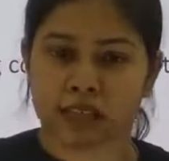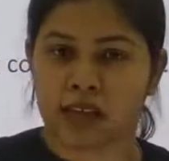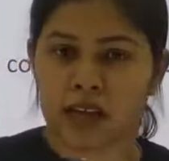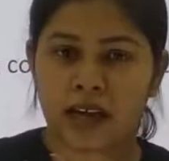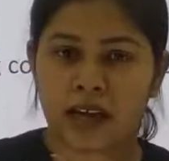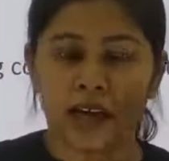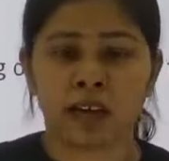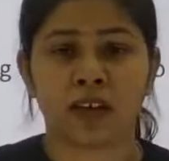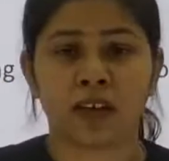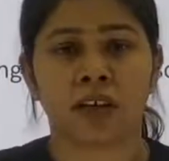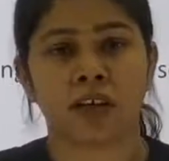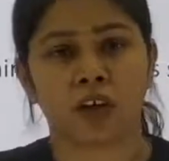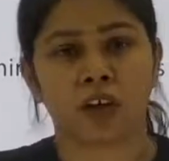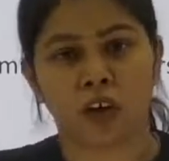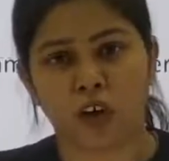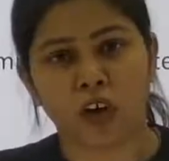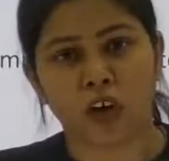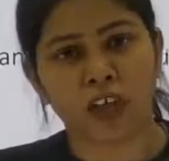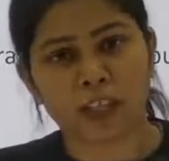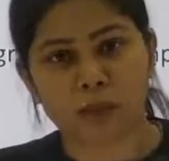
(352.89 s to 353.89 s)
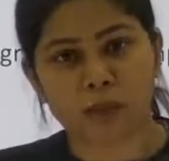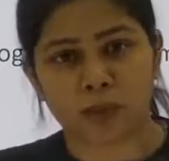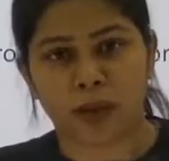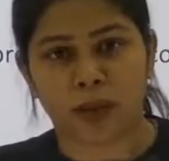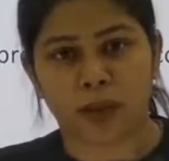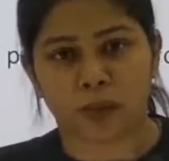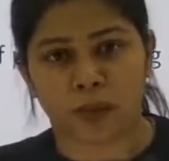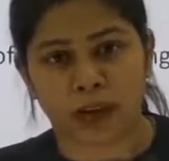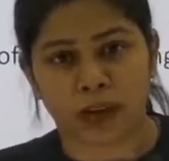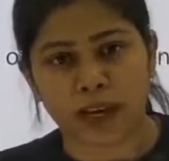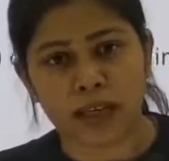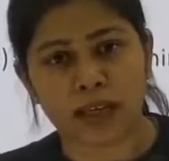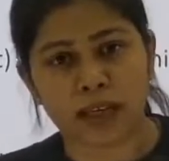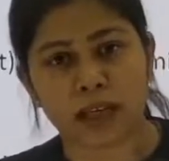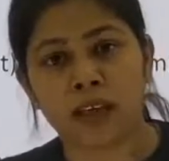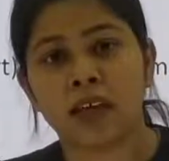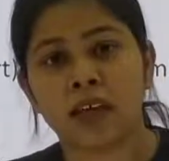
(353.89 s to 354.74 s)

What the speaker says: are non-spam, right?